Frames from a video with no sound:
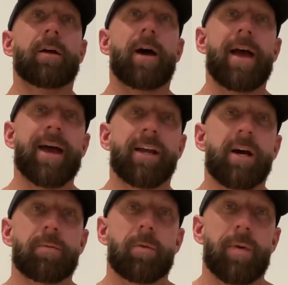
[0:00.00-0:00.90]
I had a
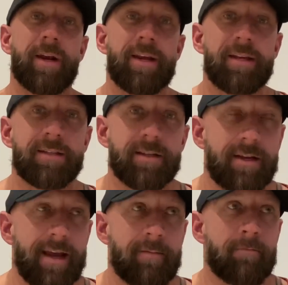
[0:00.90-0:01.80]
couple of buddies
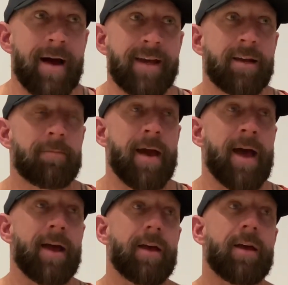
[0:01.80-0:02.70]
named Mike and
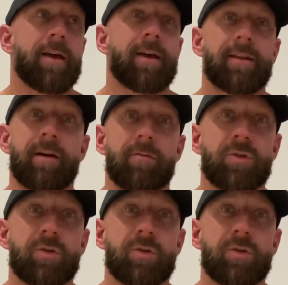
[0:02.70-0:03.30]
Matt, and they were